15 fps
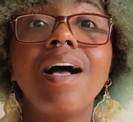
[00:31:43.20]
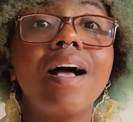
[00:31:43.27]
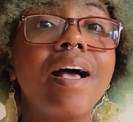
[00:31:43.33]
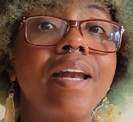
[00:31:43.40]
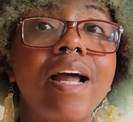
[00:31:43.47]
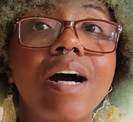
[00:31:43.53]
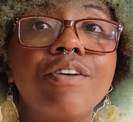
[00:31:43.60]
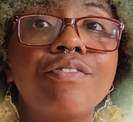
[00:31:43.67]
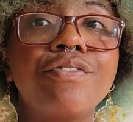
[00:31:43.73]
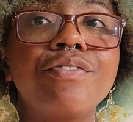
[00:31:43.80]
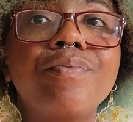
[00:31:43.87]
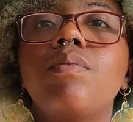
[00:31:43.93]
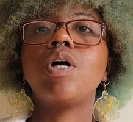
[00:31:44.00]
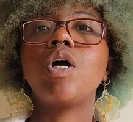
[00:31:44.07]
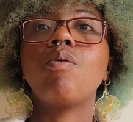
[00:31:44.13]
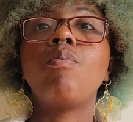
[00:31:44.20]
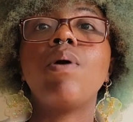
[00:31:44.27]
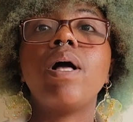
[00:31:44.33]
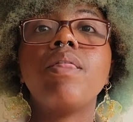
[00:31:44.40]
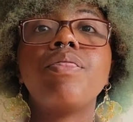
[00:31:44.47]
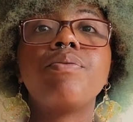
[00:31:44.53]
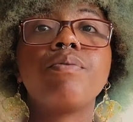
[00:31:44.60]
enough.
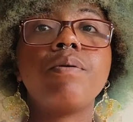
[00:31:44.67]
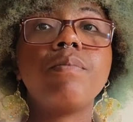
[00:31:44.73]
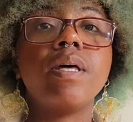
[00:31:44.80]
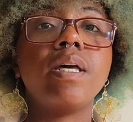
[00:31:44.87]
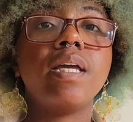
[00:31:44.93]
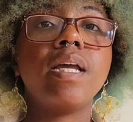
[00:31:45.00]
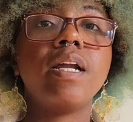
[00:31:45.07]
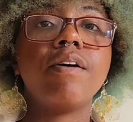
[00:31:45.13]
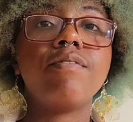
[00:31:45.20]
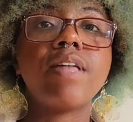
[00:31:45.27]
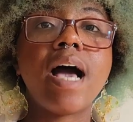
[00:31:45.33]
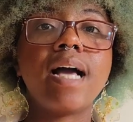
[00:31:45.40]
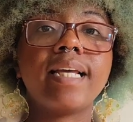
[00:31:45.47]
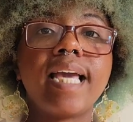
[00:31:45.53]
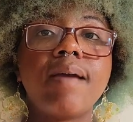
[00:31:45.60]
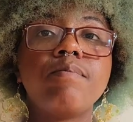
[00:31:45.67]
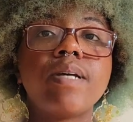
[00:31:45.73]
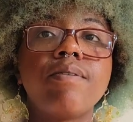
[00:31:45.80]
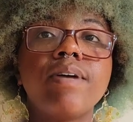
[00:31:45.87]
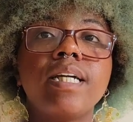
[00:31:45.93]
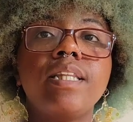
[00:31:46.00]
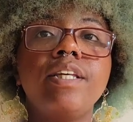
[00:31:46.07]
But three million dollars of that came
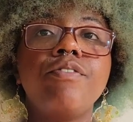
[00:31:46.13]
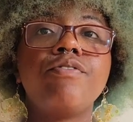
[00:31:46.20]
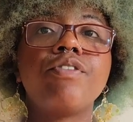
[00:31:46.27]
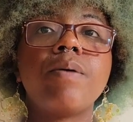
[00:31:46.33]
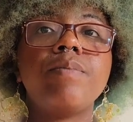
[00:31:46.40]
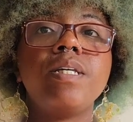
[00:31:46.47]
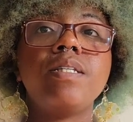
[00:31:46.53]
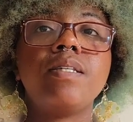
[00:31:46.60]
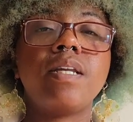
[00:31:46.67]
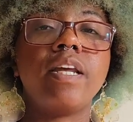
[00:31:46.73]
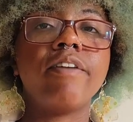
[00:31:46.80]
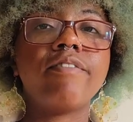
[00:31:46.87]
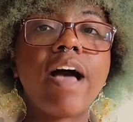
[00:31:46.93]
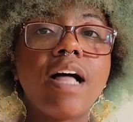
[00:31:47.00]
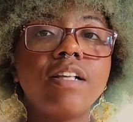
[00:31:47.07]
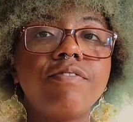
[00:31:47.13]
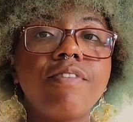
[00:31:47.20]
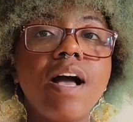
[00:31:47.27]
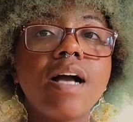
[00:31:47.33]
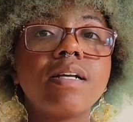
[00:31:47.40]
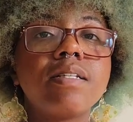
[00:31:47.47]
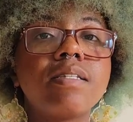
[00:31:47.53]
directly from the city of
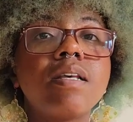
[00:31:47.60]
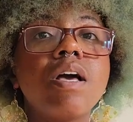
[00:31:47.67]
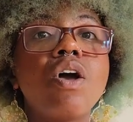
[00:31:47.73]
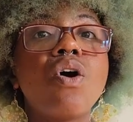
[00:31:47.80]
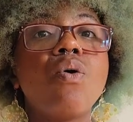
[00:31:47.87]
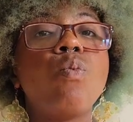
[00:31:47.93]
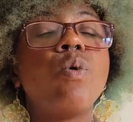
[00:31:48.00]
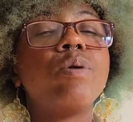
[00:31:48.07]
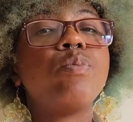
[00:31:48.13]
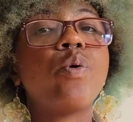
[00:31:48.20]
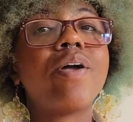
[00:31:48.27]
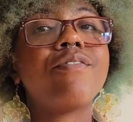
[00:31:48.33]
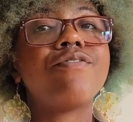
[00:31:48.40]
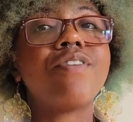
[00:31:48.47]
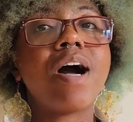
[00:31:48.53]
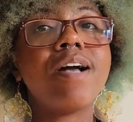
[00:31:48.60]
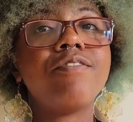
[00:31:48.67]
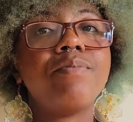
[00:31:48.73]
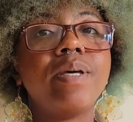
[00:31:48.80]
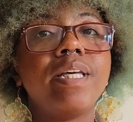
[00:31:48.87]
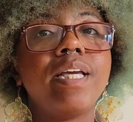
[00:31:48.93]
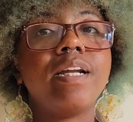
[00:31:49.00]
Halifax, one point five
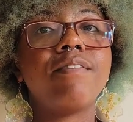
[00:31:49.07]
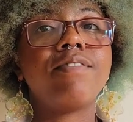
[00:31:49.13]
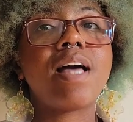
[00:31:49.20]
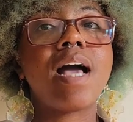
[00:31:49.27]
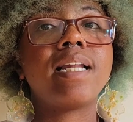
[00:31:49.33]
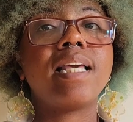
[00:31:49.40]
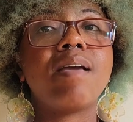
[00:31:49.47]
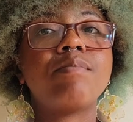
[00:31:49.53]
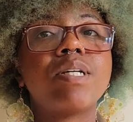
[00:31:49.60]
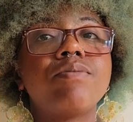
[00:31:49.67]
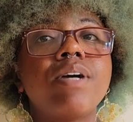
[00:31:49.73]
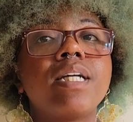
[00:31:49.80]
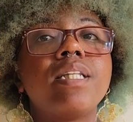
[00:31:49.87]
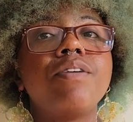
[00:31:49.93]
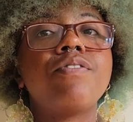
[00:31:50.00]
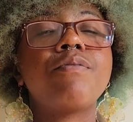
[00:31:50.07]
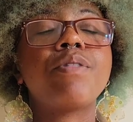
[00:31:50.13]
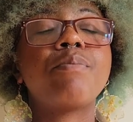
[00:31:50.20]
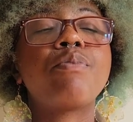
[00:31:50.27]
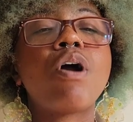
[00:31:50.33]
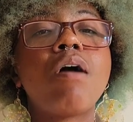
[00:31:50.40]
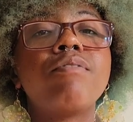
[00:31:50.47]
million dollars of that came directly from the
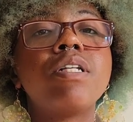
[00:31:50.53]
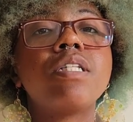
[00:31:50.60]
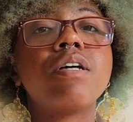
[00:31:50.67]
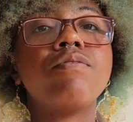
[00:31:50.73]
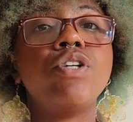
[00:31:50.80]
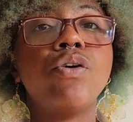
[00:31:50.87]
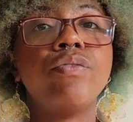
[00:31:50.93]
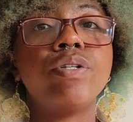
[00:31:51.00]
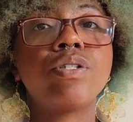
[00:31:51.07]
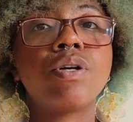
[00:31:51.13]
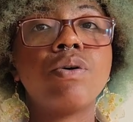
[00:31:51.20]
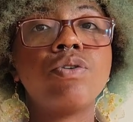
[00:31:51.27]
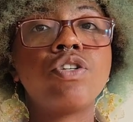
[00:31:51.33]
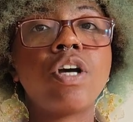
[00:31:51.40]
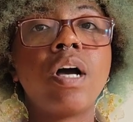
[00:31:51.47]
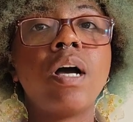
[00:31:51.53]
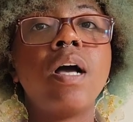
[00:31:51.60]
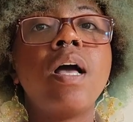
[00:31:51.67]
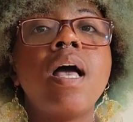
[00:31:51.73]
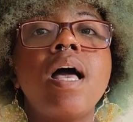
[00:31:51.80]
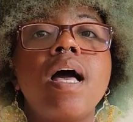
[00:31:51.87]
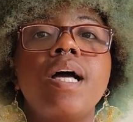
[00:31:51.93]
province of Nova Scotia,
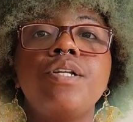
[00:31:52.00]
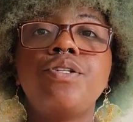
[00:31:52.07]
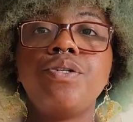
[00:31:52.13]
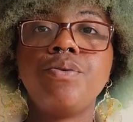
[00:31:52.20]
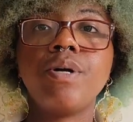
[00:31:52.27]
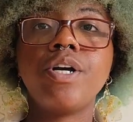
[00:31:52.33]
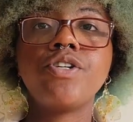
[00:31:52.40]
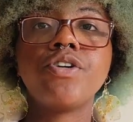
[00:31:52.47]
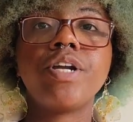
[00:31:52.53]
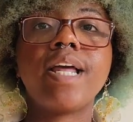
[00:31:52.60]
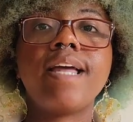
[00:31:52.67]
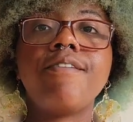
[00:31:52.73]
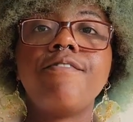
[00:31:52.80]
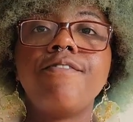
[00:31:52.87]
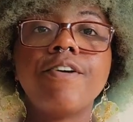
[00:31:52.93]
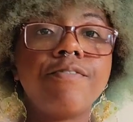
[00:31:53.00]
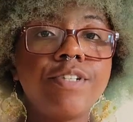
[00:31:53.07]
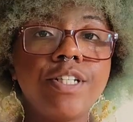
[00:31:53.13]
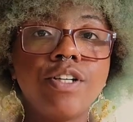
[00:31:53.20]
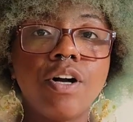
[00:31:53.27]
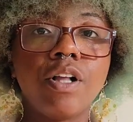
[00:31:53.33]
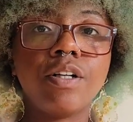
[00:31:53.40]
and two hundred fifty
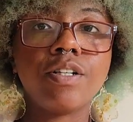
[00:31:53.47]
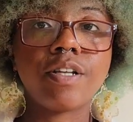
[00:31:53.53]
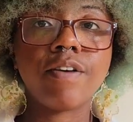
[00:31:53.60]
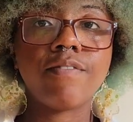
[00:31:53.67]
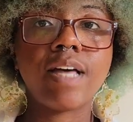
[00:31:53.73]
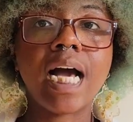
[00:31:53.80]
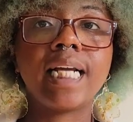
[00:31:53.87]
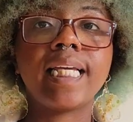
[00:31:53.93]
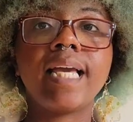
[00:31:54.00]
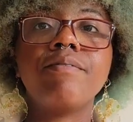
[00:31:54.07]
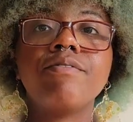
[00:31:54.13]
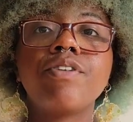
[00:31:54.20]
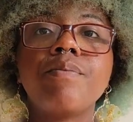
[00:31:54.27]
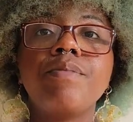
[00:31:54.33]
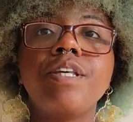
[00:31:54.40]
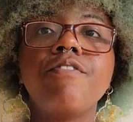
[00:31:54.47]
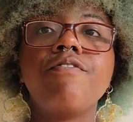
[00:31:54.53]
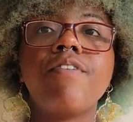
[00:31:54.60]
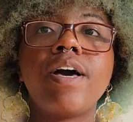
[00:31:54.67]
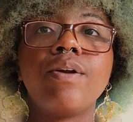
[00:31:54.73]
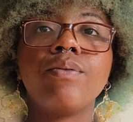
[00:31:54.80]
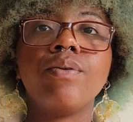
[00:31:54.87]
thousand dollars came from the
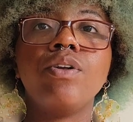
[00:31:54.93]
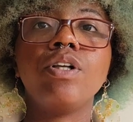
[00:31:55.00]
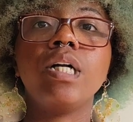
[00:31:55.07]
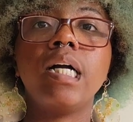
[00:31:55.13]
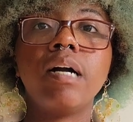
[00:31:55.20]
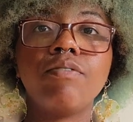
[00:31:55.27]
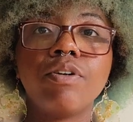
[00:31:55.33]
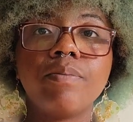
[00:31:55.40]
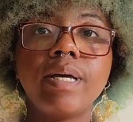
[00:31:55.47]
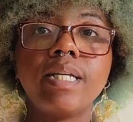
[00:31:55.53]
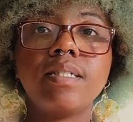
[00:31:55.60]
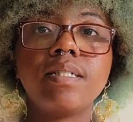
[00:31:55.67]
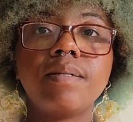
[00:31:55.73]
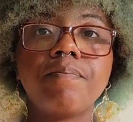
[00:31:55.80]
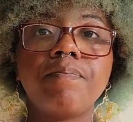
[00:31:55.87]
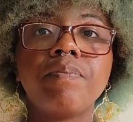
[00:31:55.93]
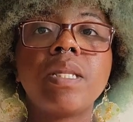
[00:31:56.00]
federal government.